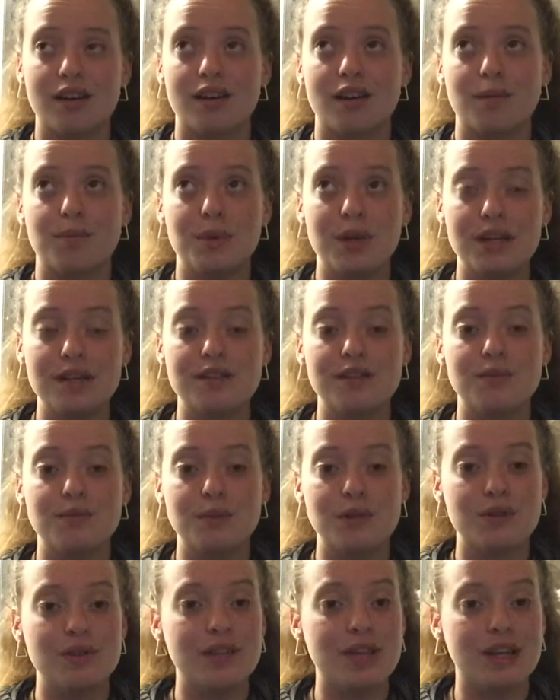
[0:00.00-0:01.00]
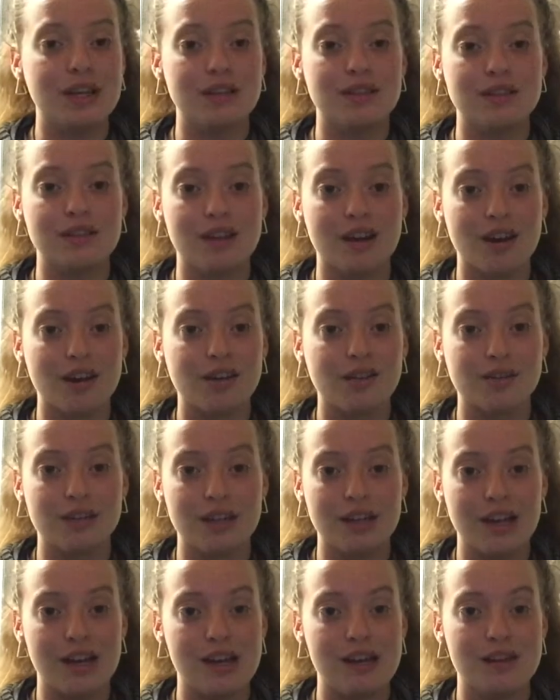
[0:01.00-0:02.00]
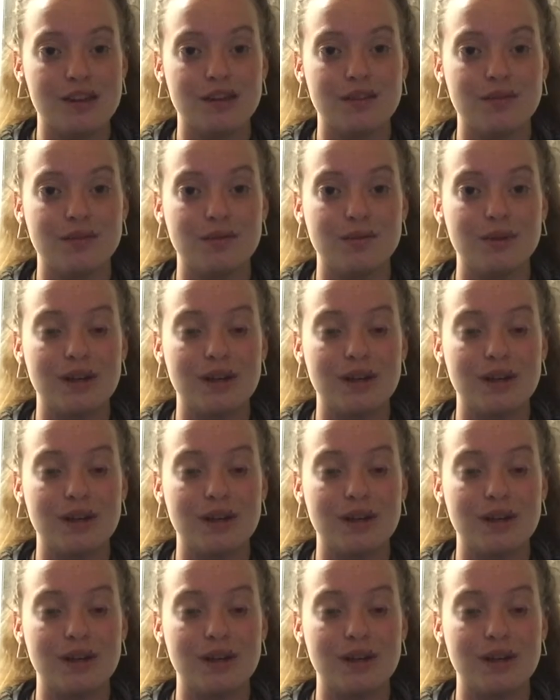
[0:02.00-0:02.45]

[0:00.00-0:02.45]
A piece of music is not created